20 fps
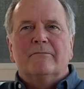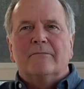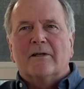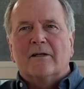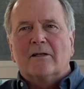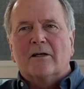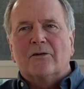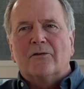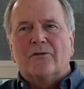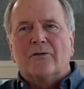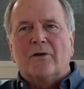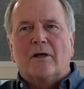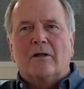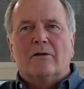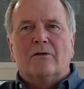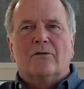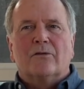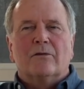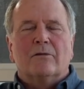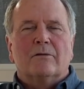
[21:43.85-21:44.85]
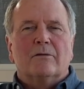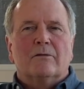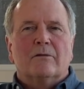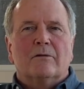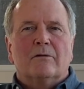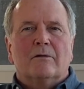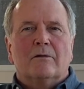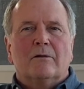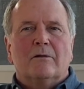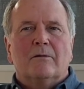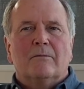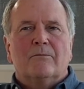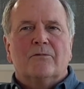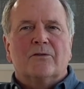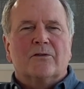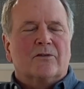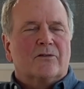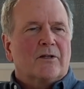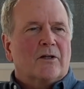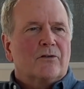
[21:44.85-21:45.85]
like I said, the
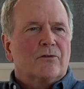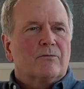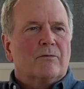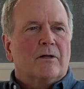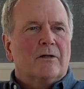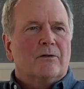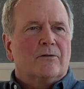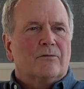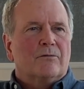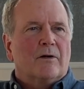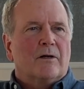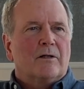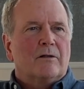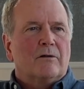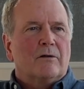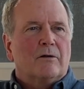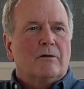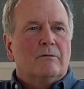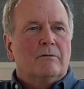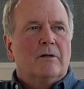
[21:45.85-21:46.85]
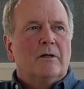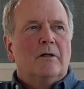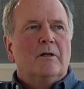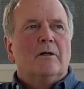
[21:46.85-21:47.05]
success rate is very low.